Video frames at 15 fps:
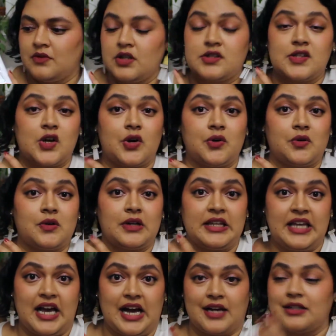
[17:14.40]
So
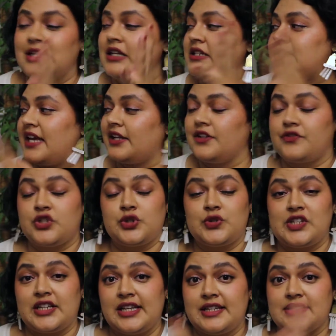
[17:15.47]
yeah, Tale of Two
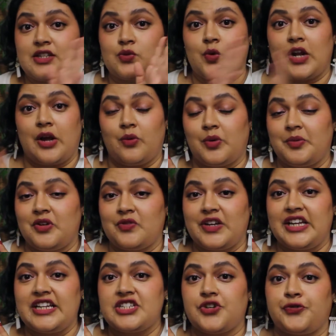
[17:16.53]
Cities is what I will be
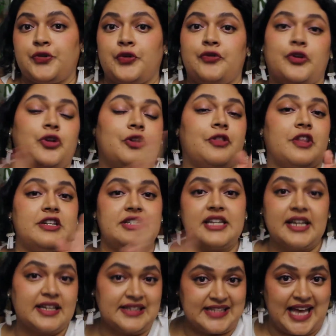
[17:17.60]
reading to fulfill the
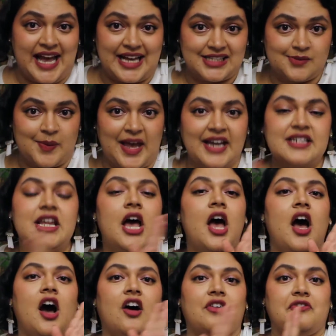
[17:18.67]
Dickens aspect
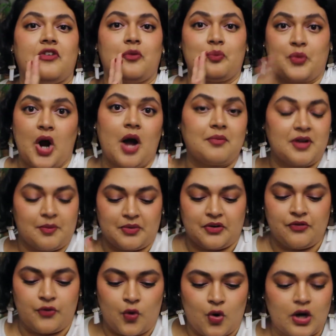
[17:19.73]
of prompt number
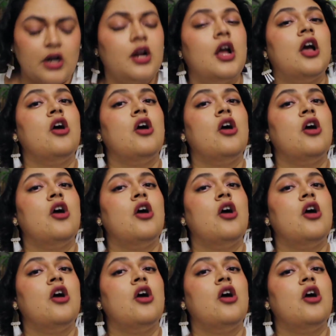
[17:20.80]
4.